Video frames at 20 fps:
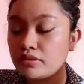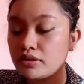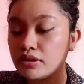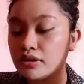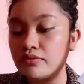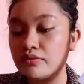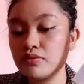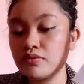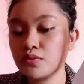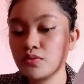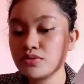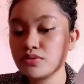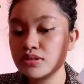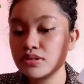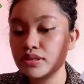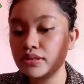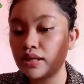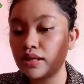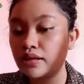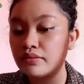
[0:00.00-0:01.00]
the reviews
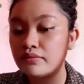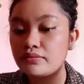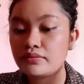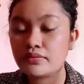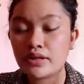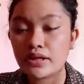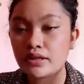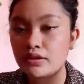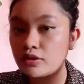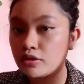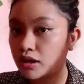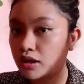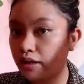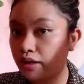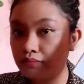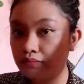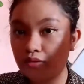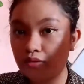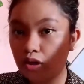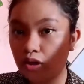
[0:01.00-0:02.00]
that I've read or
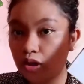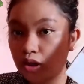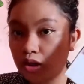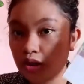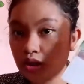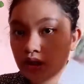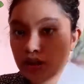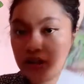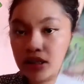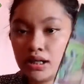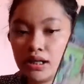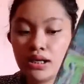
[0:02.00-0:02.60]
I've heard,